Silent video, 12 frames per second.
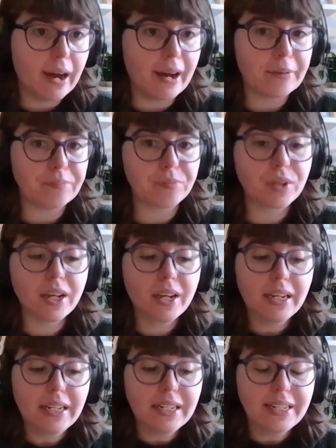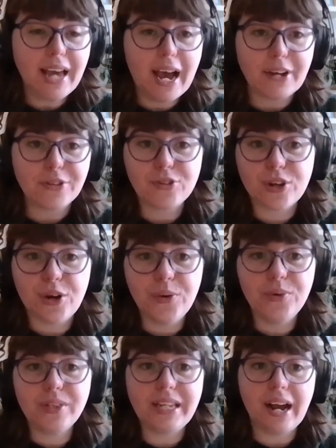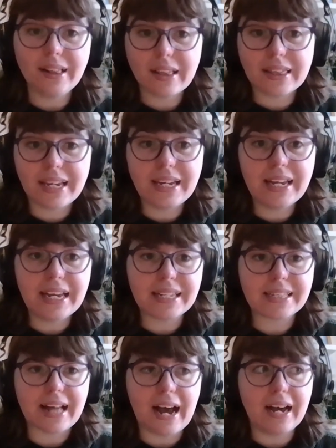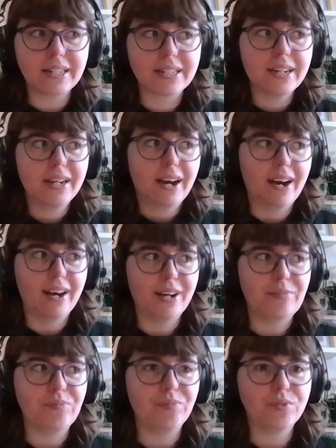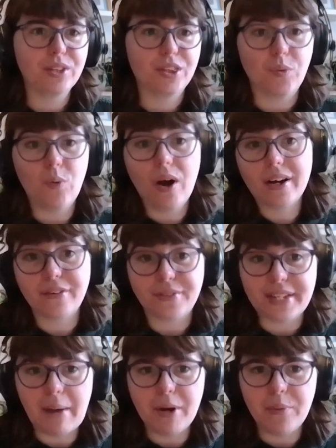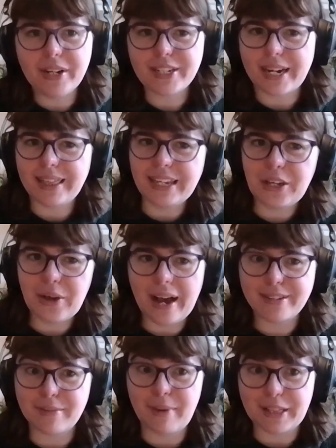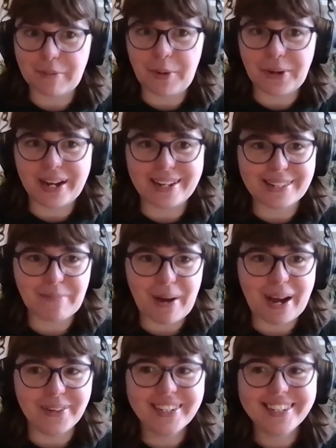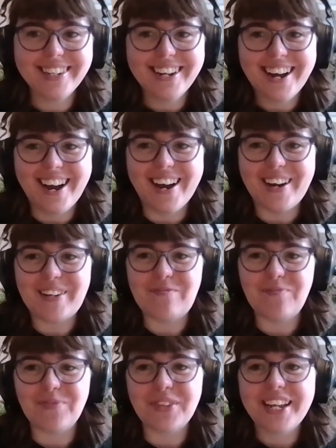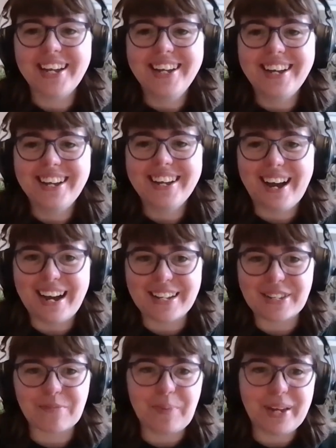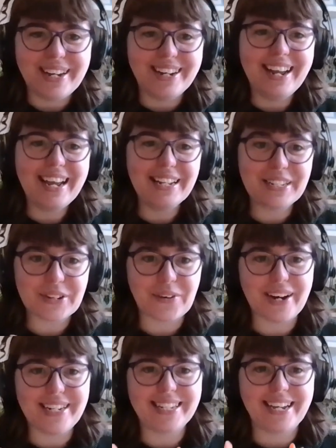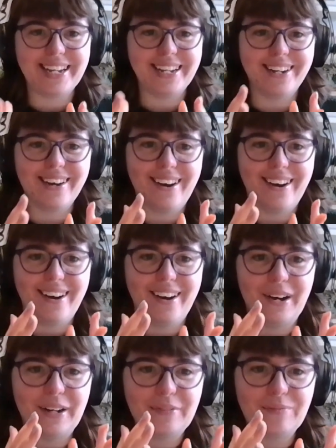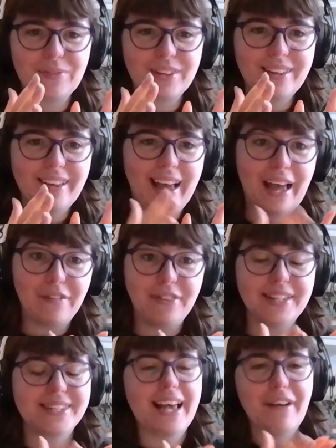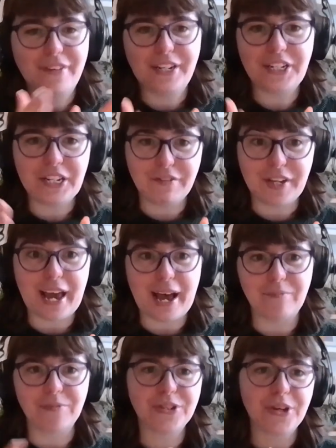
So the other thing is that the work of Zama, which I think you have some other podcasts about, has been integrating this FHE VM.